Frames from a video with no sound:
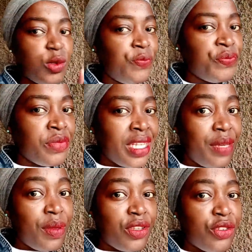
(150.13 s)
So
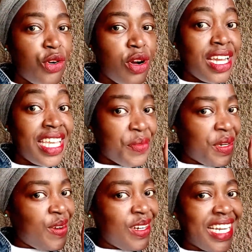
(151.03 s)
keep it strong keep
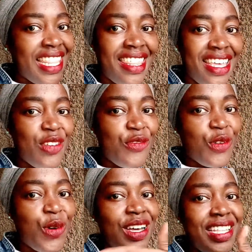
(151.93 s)
it locked and thank you
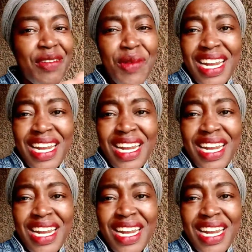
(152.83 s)
for the